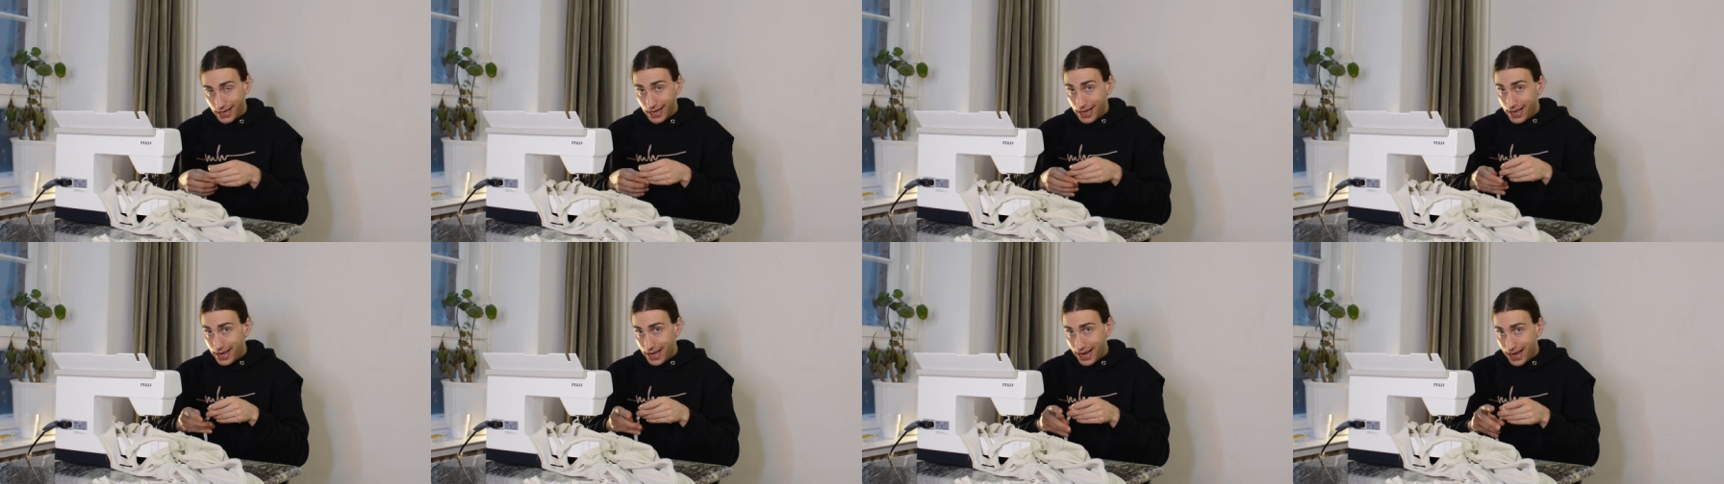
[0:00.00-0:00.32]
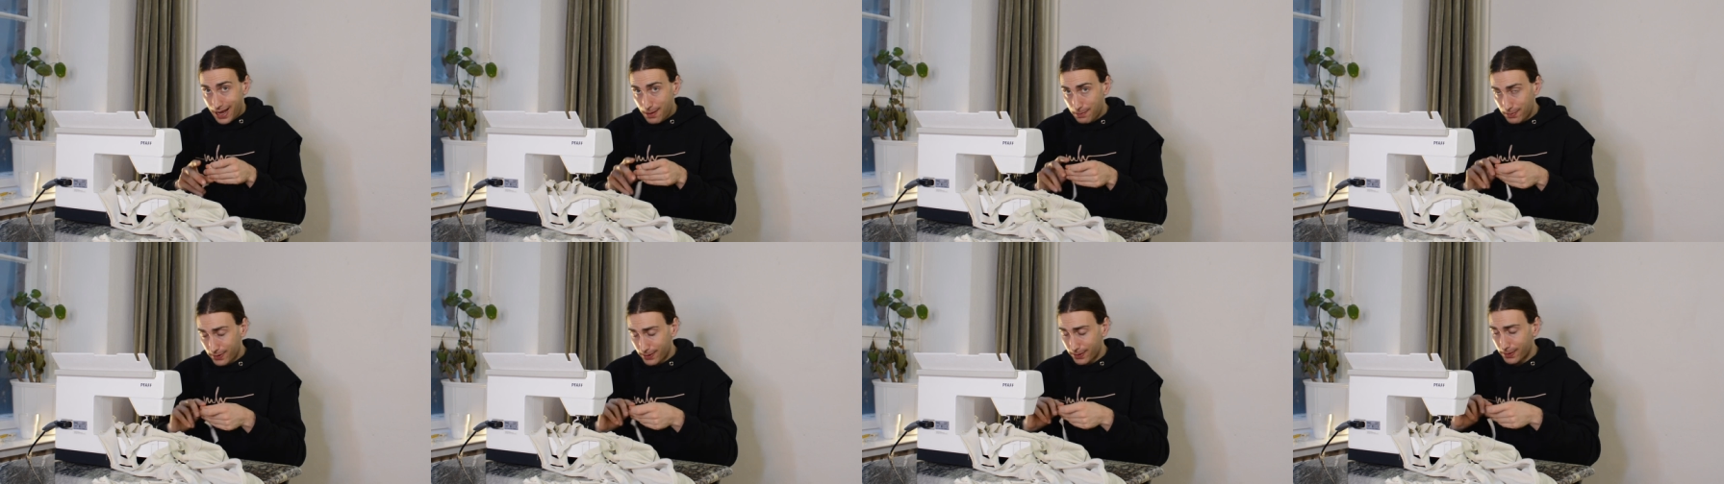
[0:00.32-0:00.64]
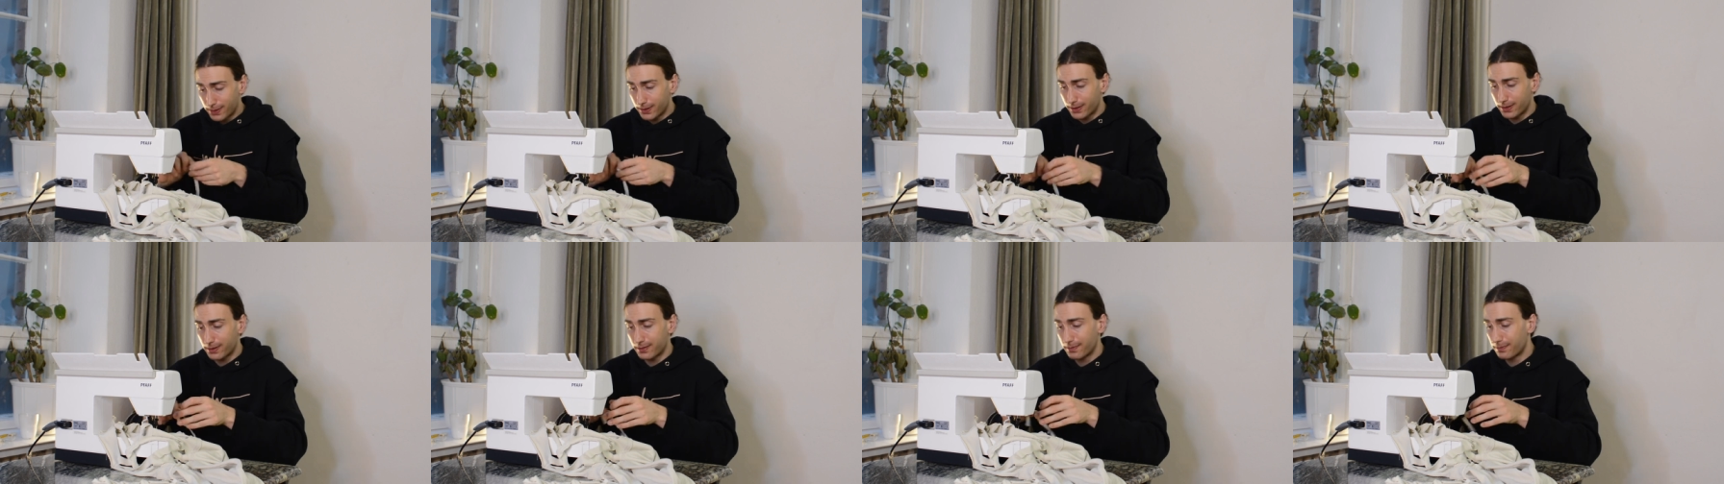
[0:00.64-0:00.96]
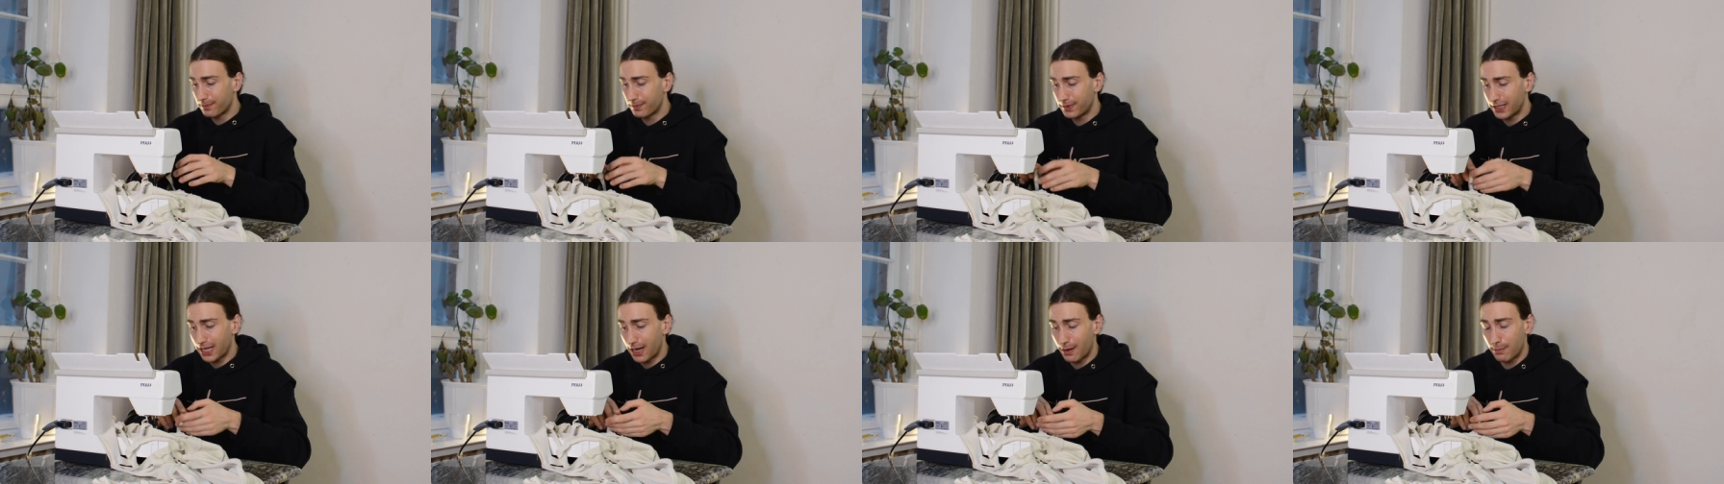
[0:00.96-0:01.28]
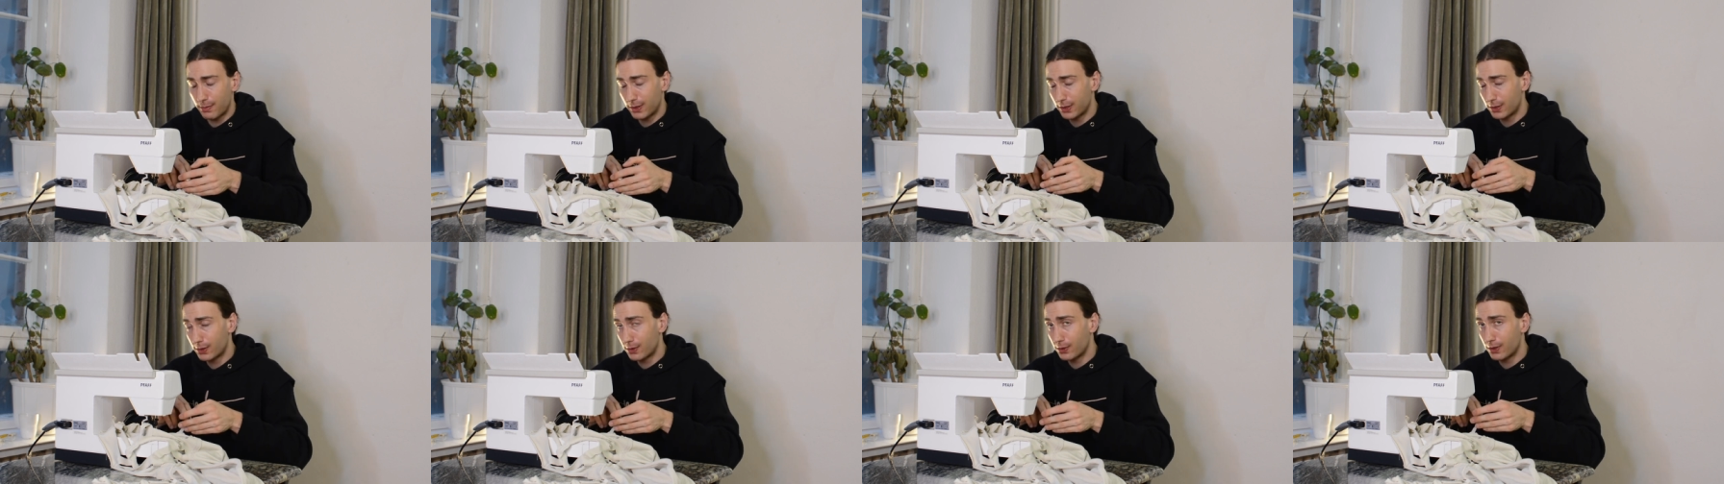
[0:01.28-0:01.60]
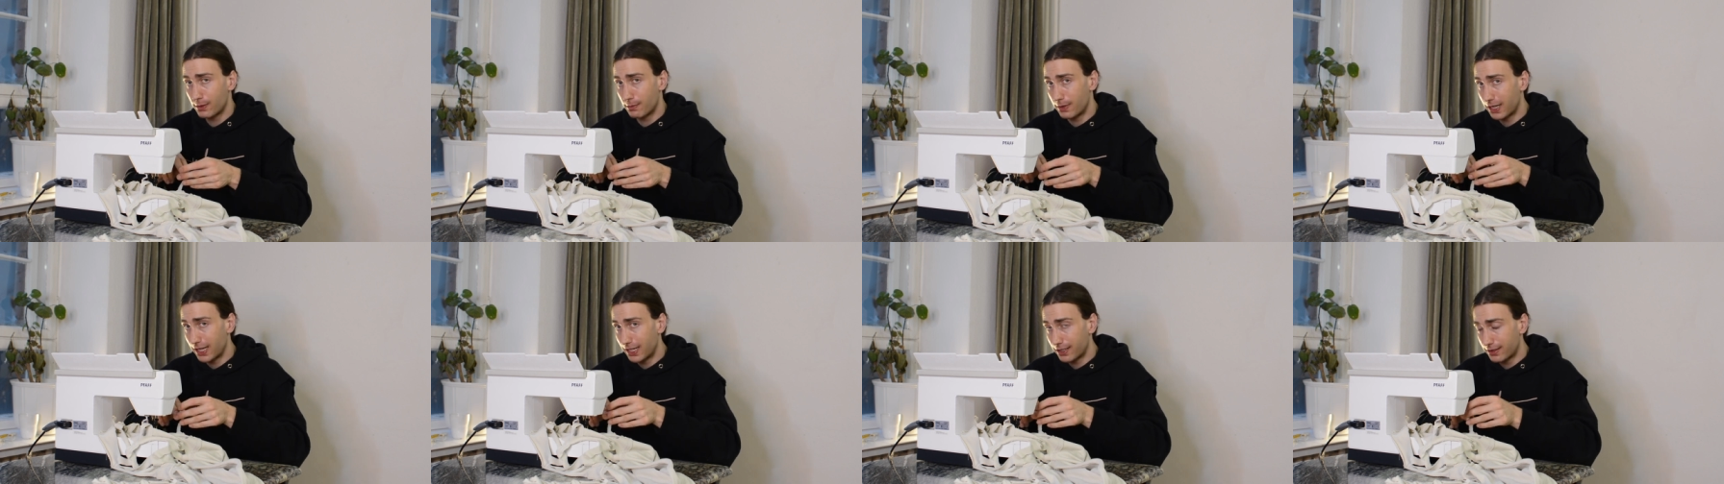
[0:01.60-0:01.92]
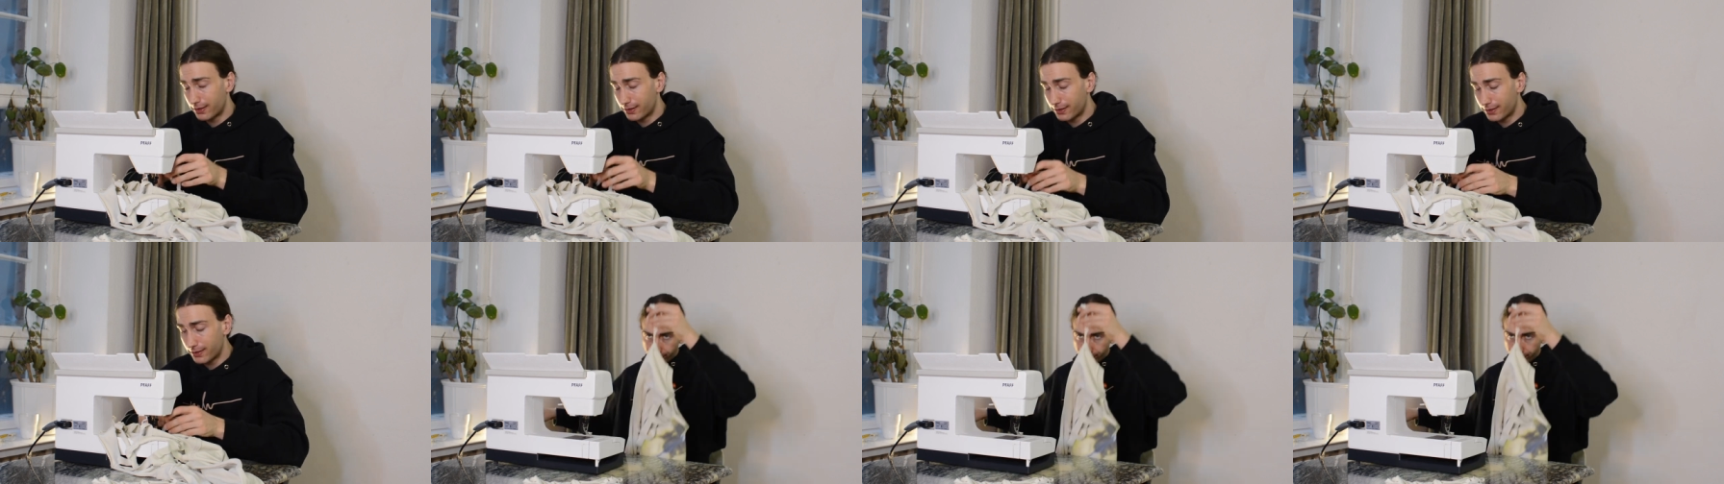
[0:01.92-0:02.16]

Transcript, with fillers: it happens. It happens to the best.